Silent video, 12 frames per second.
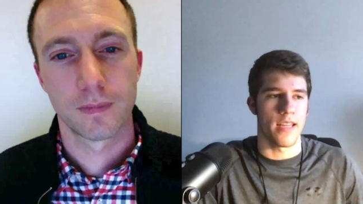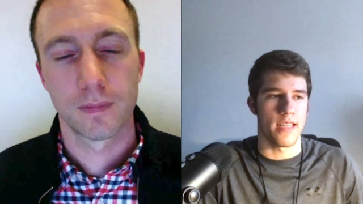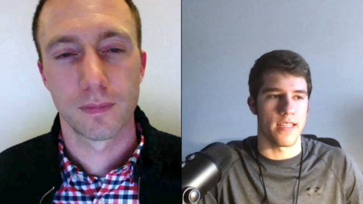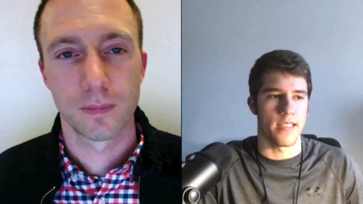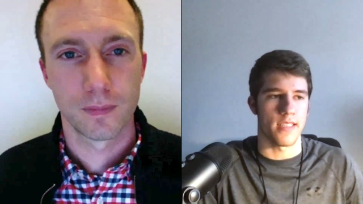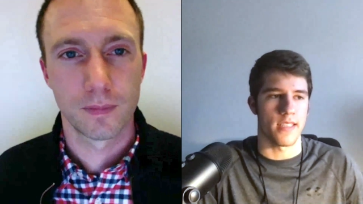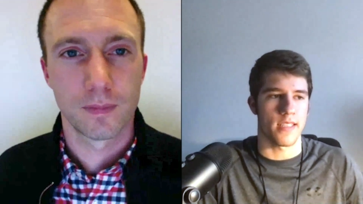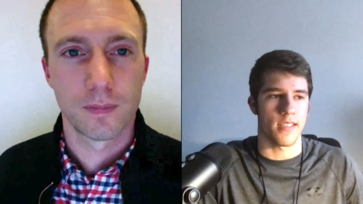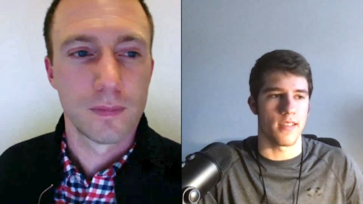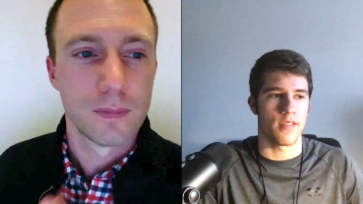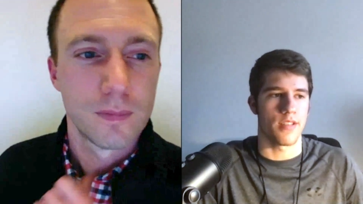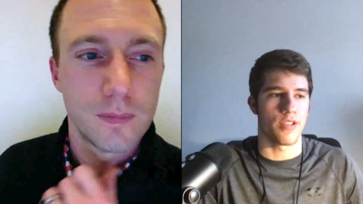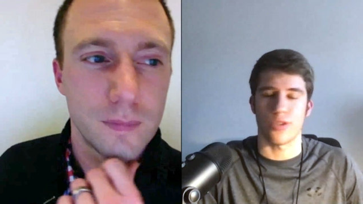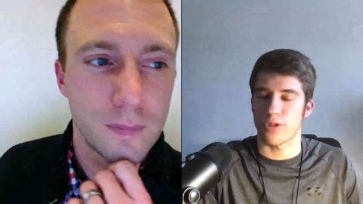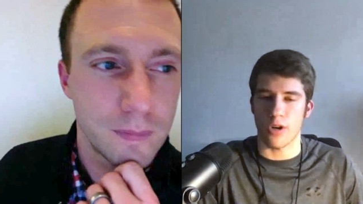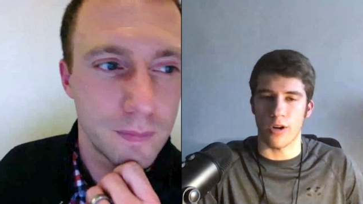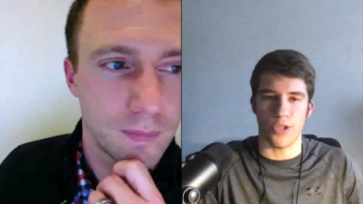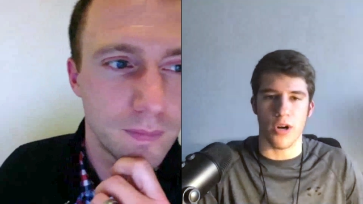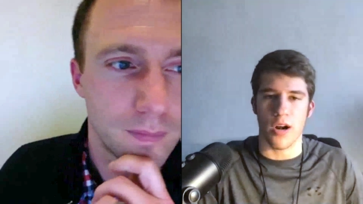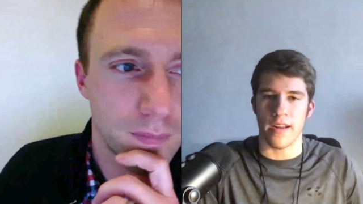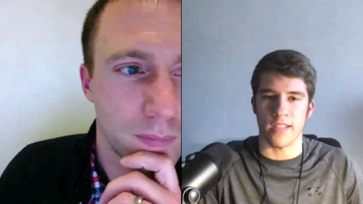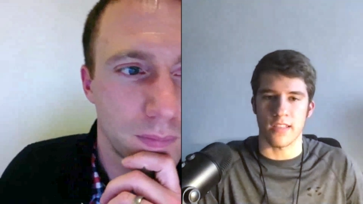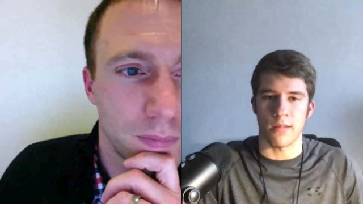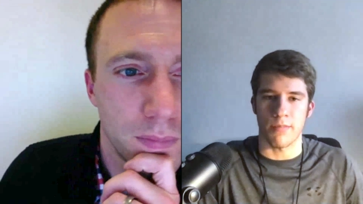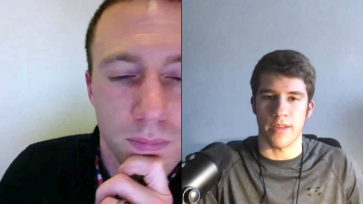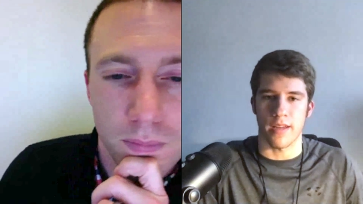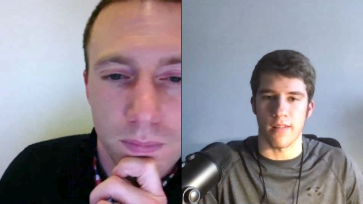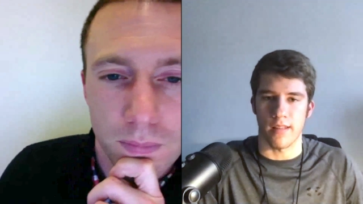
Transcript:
Speaker 1: is to start trying something.